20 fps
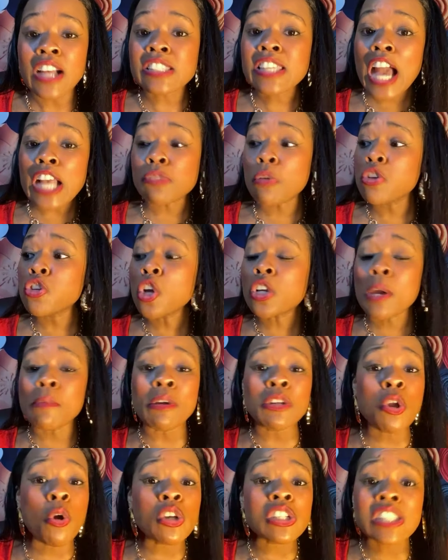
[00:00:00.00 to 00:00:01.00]
Cause guess what? You
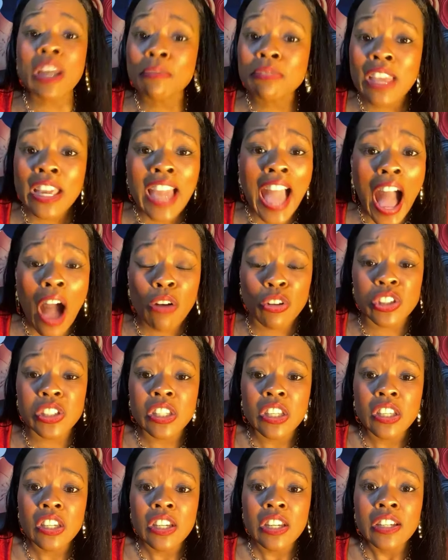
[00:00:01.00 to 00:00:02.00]
can do something
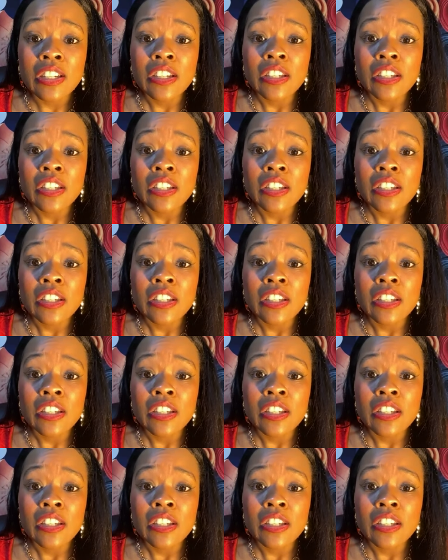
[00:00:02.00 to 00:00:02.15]
else.